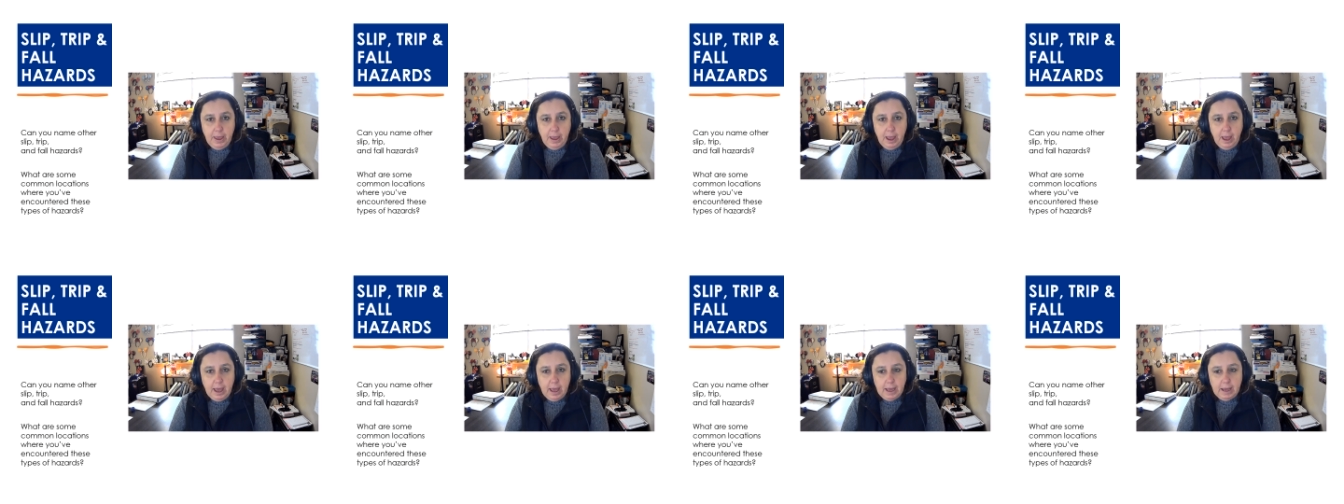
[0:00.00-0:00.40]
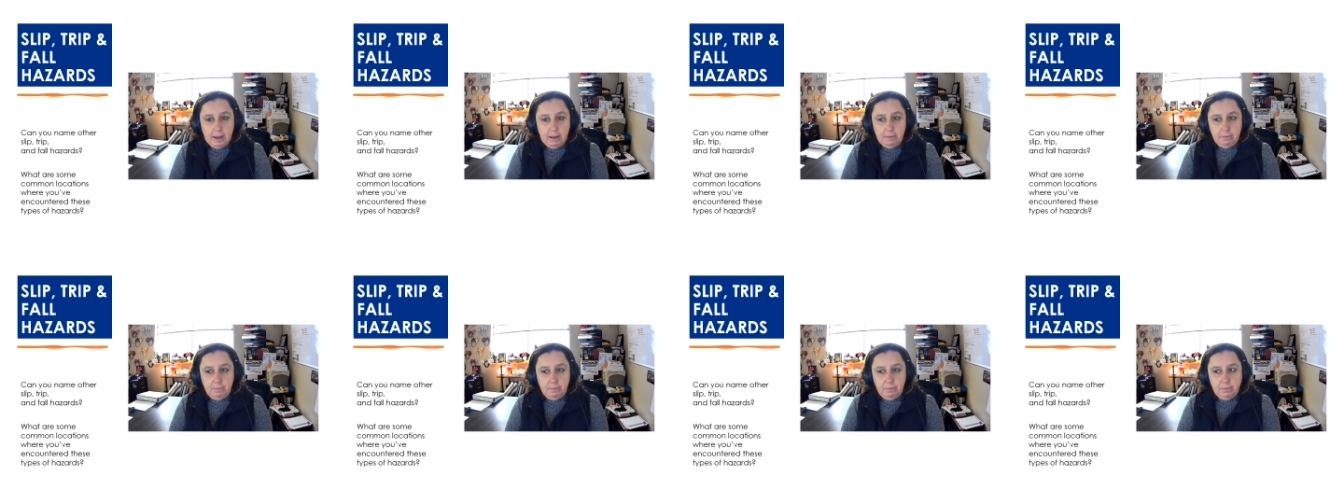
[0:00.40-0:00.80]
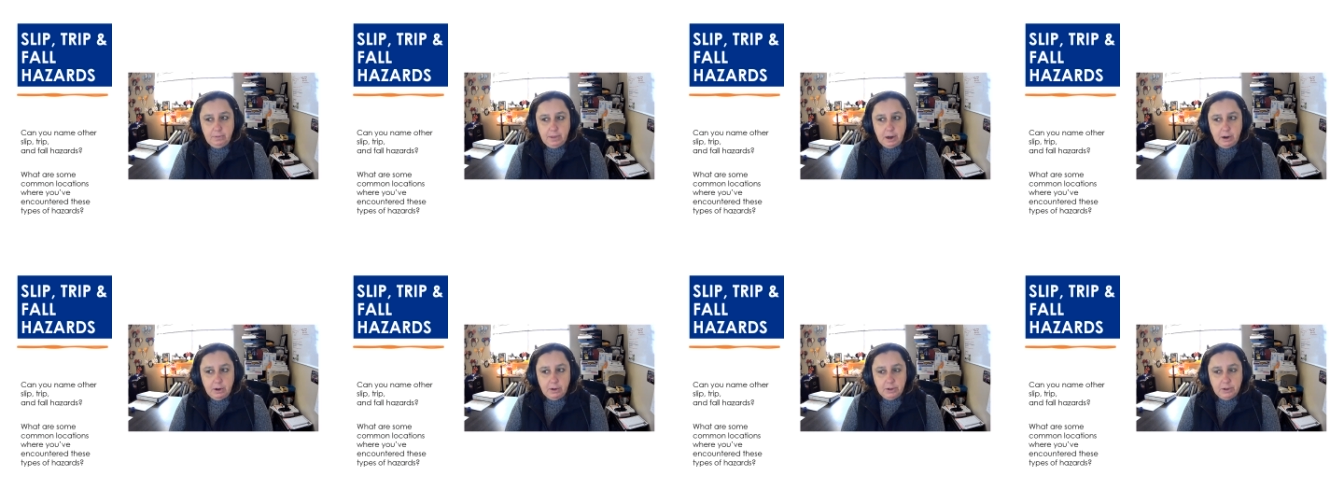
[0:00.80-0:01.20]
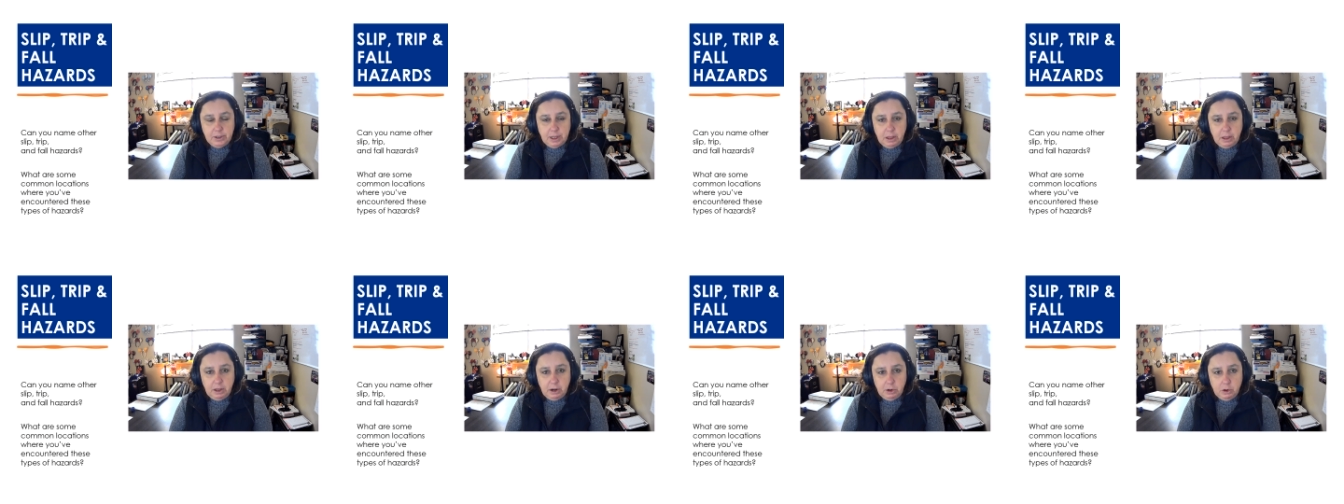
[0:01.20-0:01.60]
Um, there's
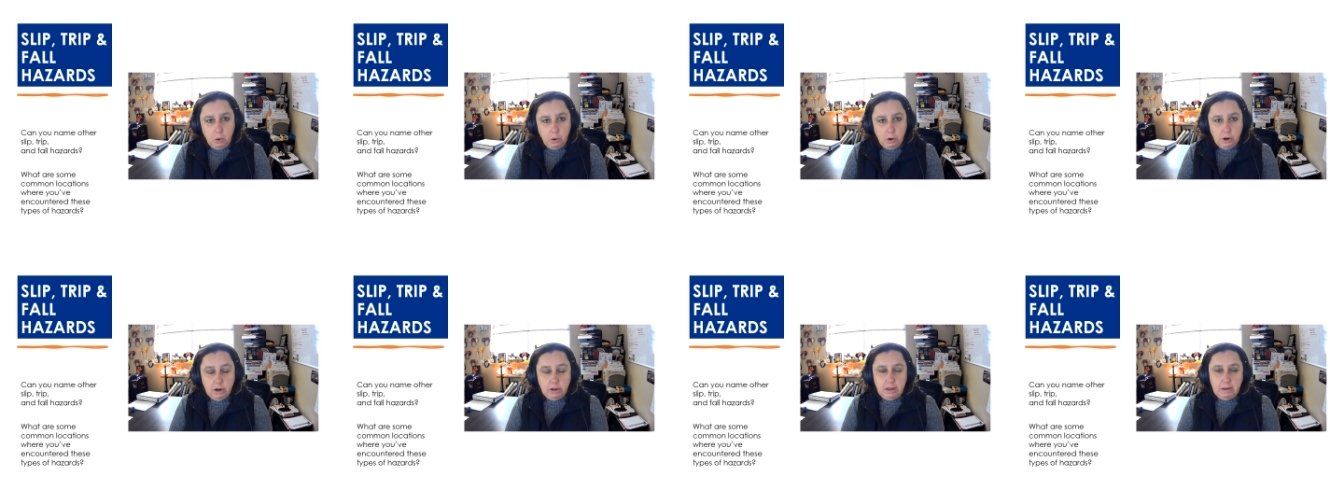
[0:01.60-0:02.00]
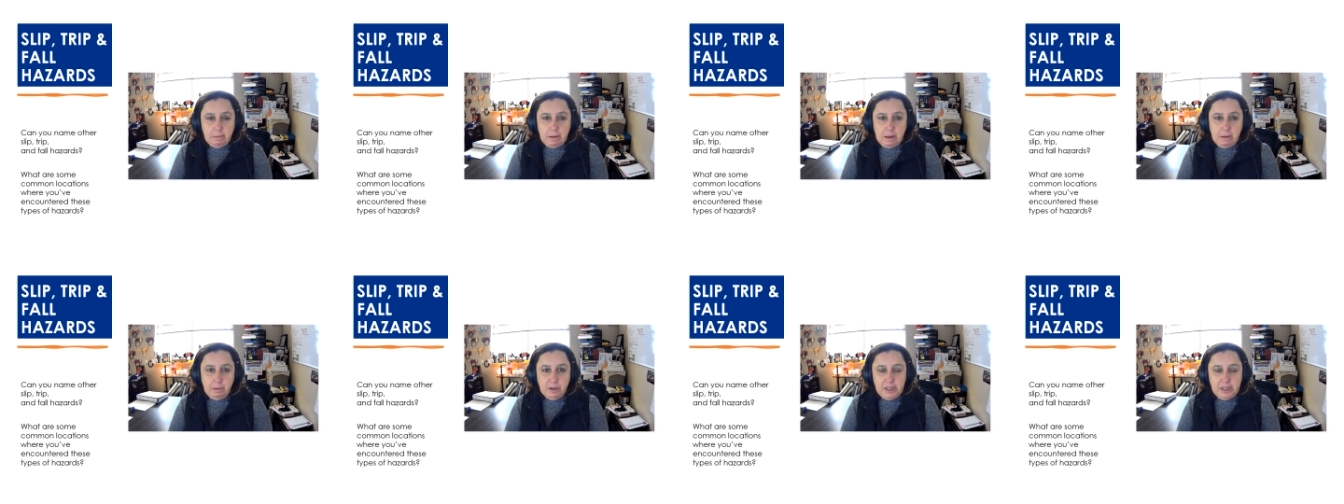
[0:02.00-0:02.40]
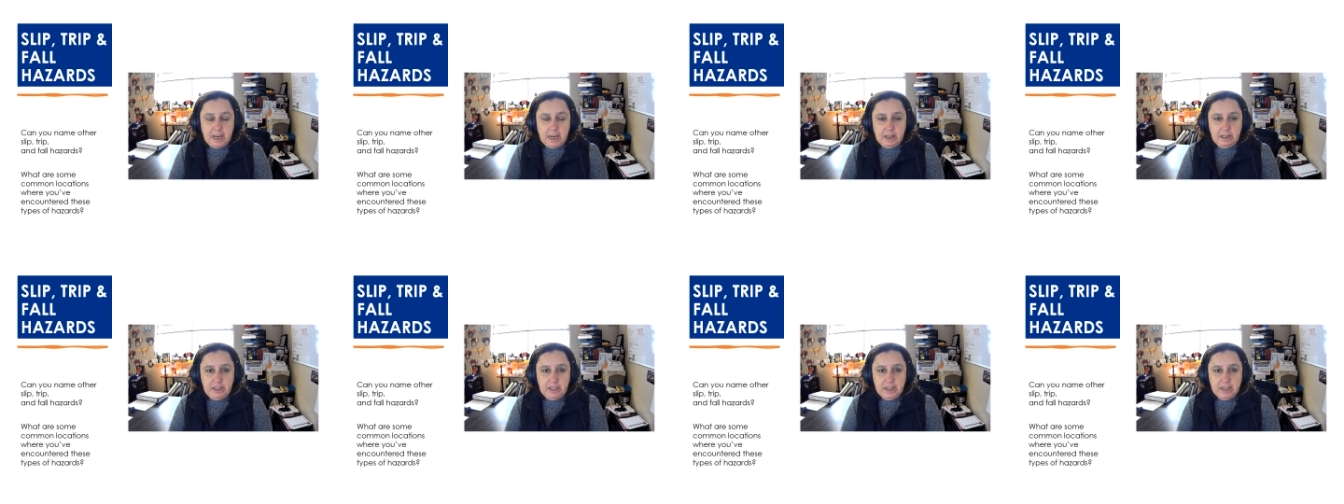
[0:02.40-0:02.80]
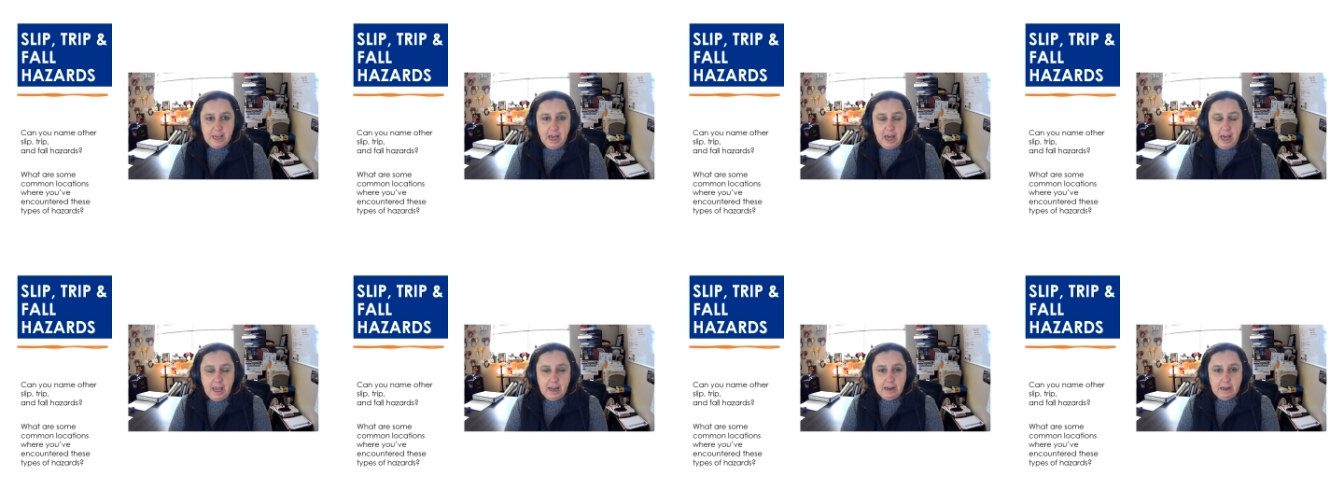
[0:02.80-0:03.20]
a little corner that people tend to
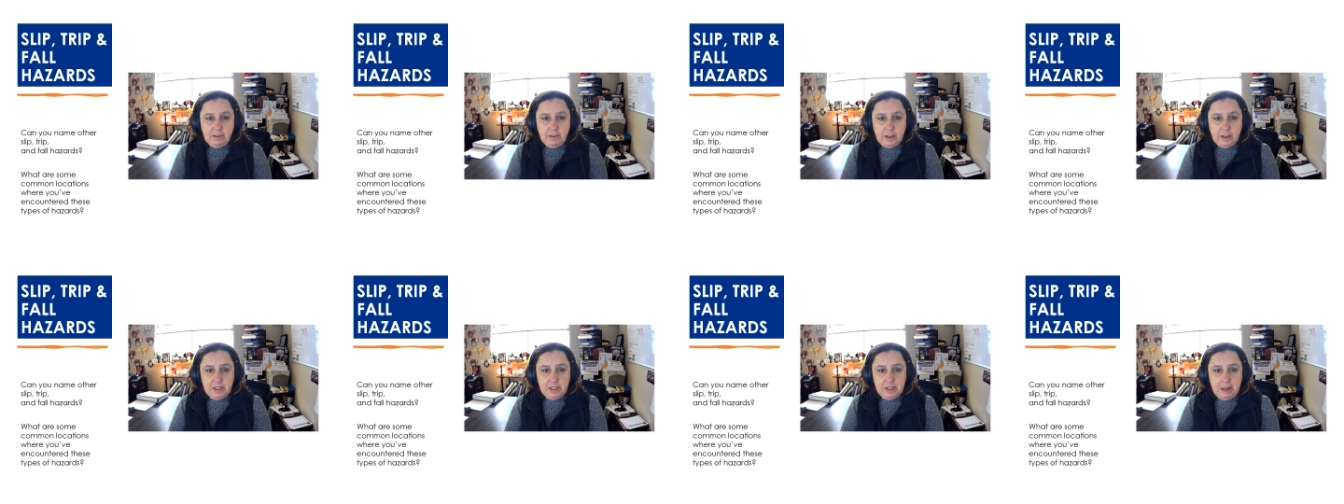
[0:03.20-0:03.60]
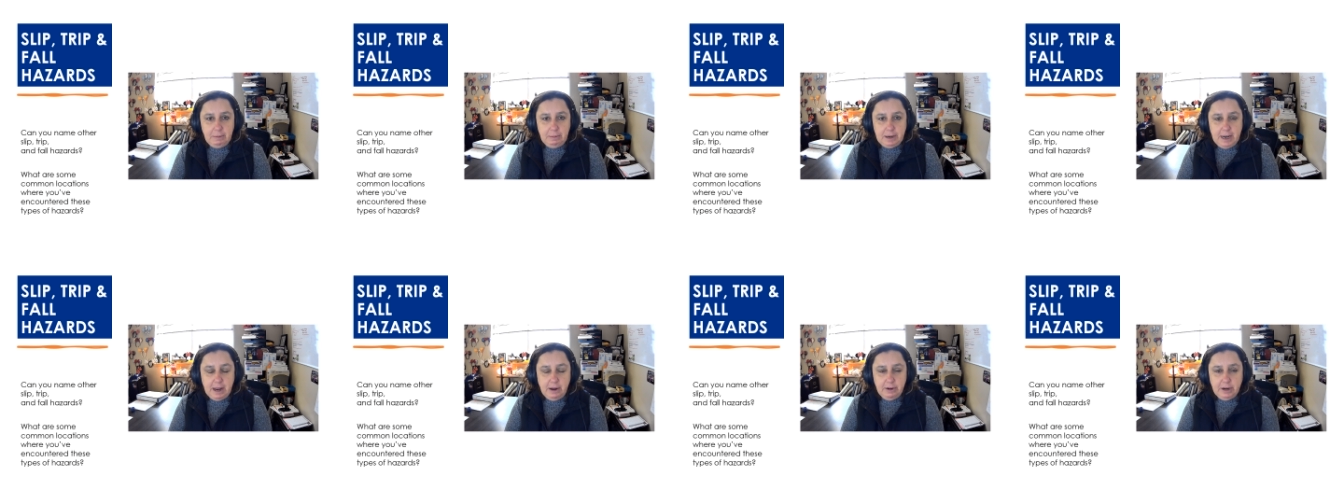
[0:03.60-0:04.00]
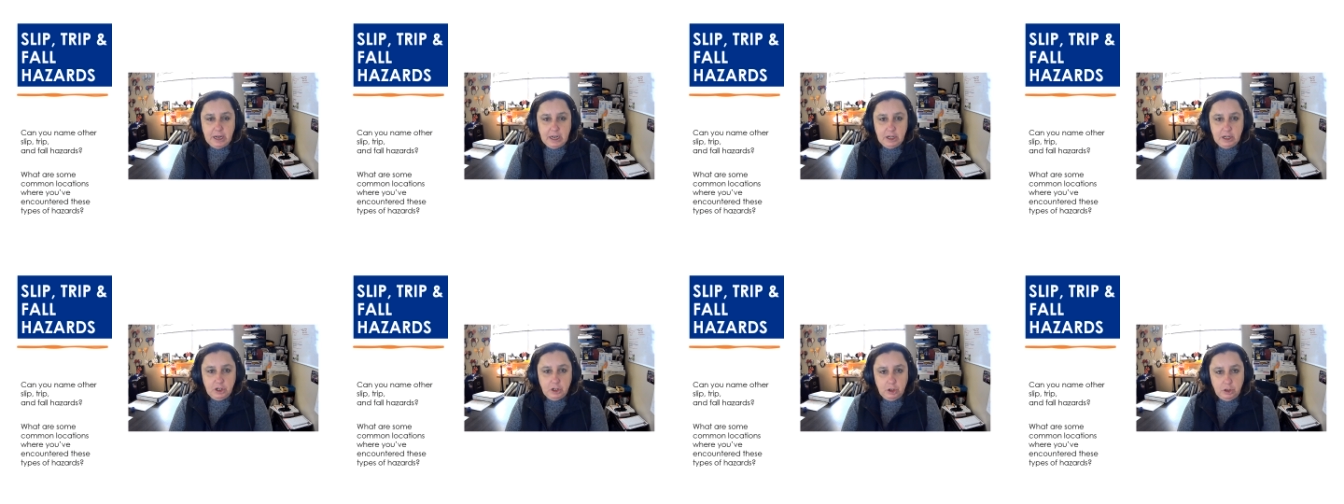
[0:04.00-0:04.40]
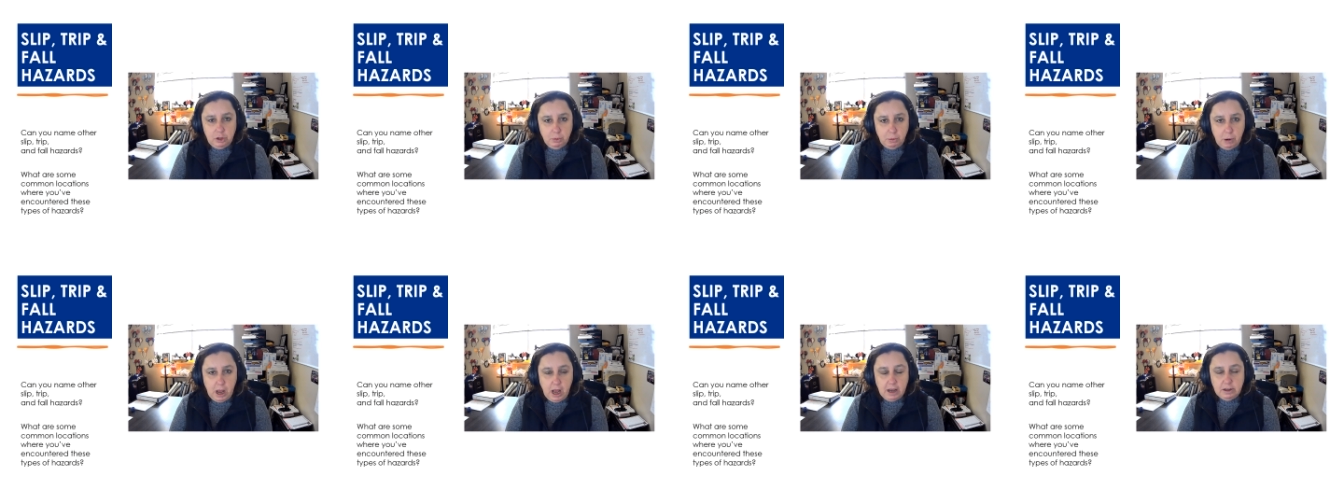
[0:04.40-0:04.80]
cut and they step down into the
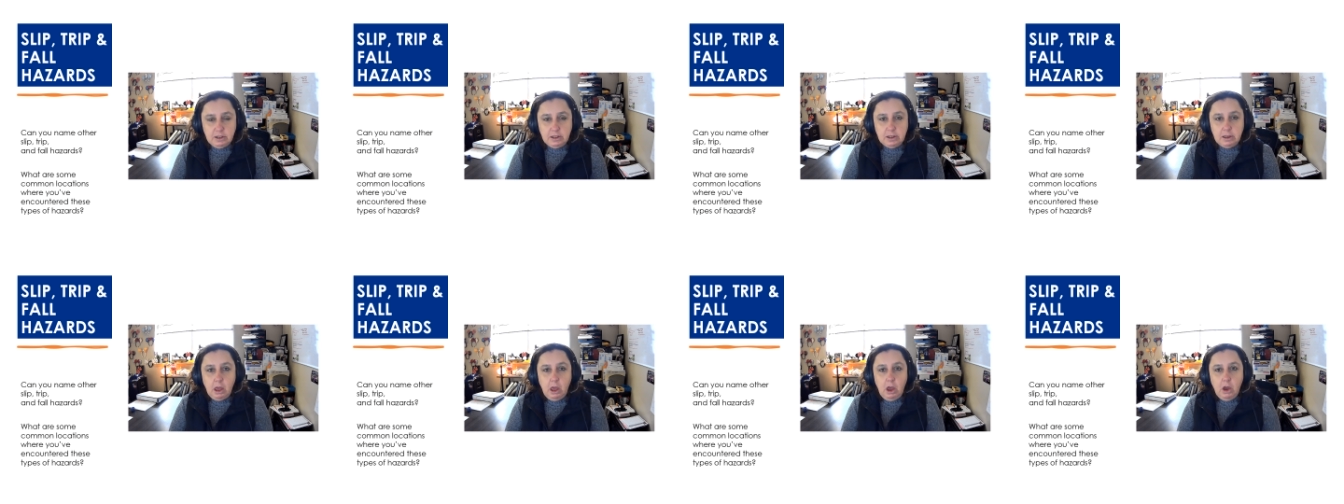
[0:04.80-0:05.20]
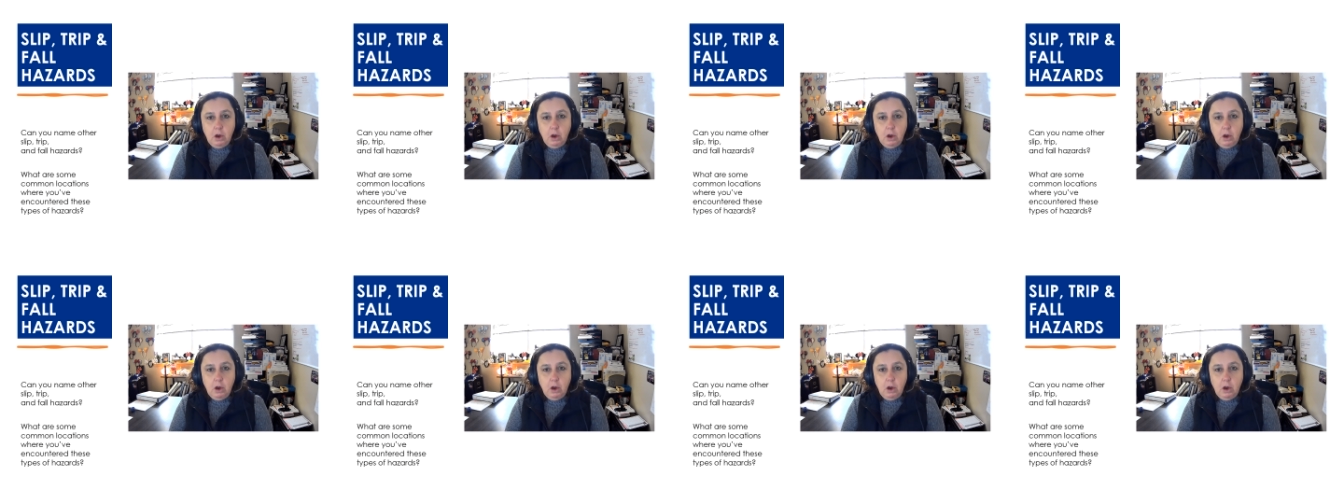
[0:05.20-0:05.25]
rocks